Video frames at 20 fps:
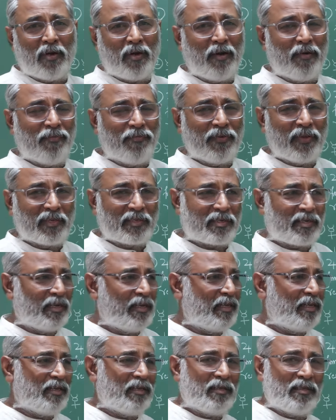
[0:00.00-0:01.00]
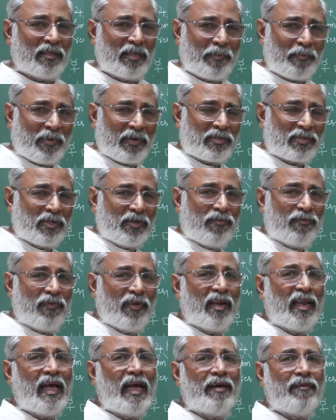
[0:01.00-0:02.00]
obviously the person
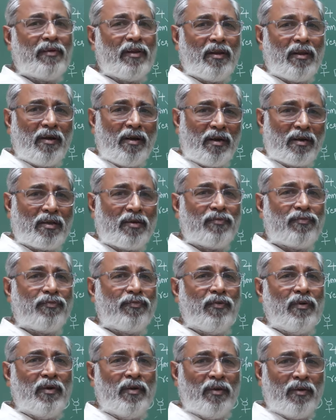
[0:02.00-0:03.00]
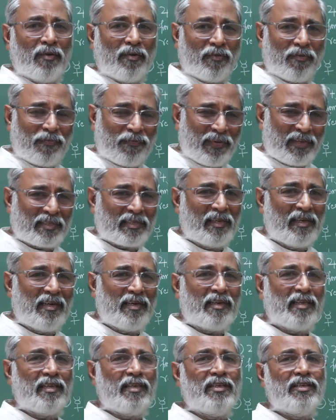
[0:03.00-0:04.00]
will have a lot of
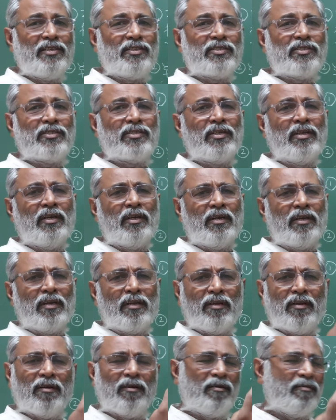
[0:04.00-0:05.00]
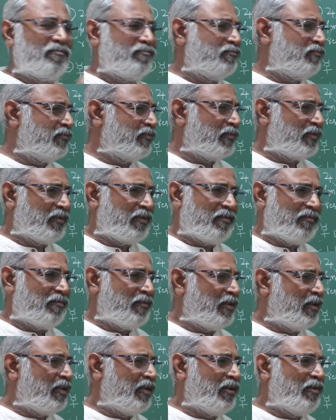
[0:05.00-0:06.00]
facilities, you know,
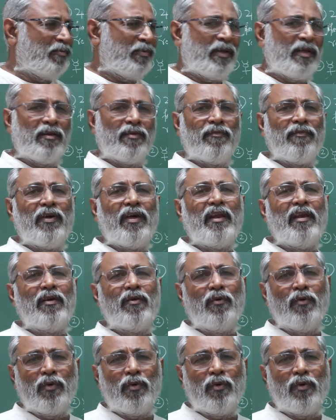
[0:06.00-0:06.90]
he'll be in very